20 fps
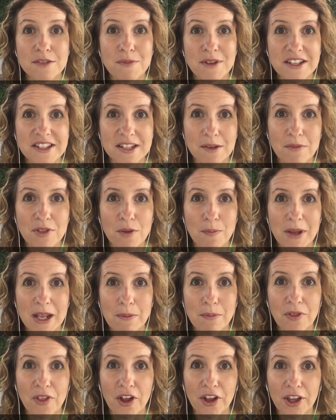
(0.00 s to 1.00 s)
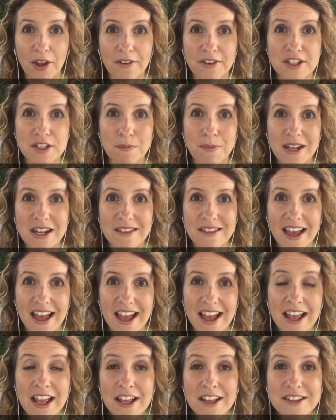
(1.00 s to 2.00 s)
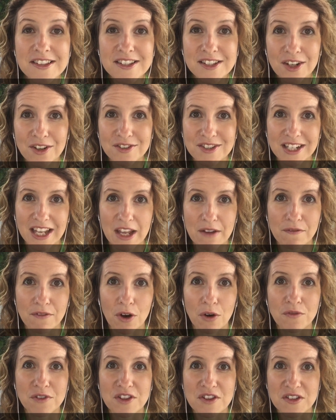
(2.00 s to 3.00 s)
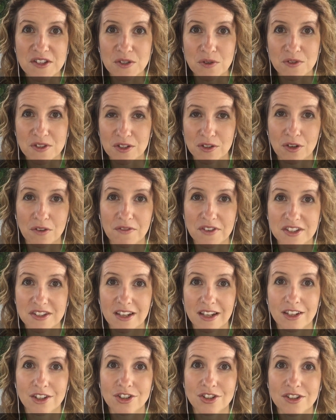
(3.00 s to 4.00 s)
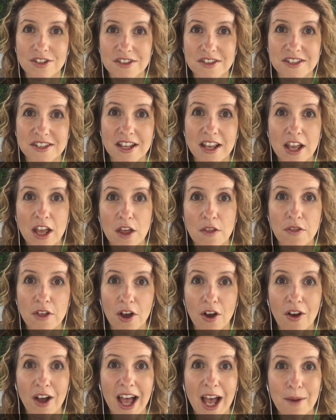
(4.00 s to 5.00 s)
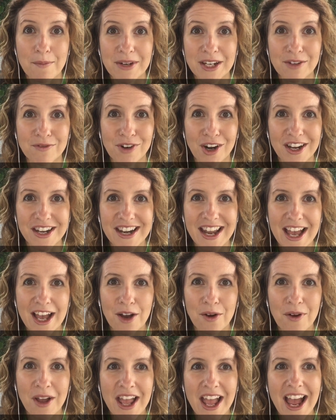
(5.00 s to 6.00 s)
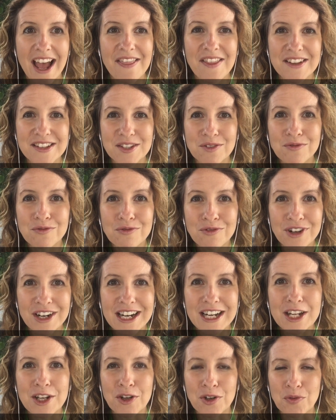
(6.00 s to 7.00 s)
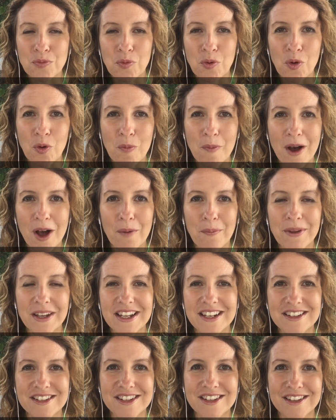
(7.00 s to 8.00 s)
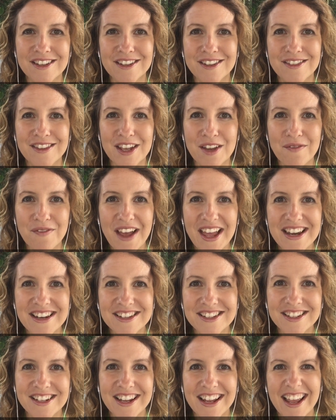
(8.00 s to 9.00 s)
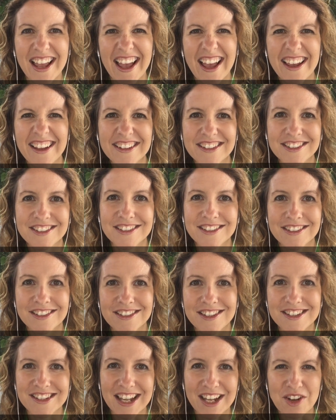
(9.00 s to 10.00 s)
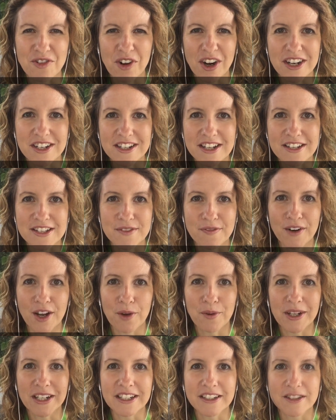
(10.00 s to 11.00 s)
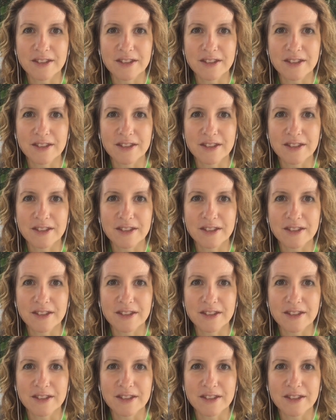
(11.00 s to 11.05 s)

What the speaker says: meet some of the people that are going to be there, start to get involved in the sorts of conversations that are happening right now, and that's a really good warm-up into the event and just get your ideas flowing.